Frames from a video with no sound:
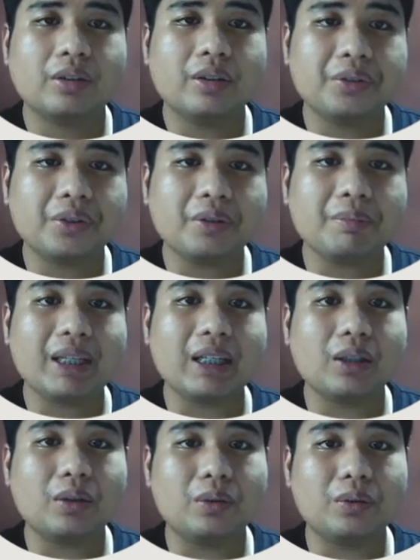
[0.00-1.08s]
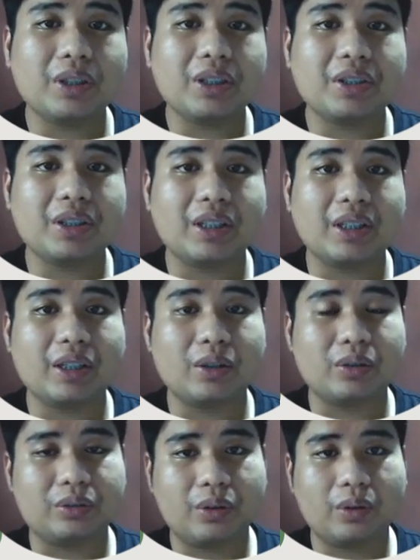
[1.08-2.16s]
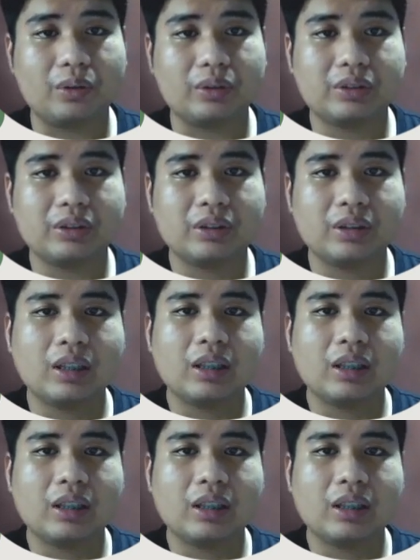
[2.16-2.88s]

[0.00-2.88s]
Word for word: Control may include engineering controls,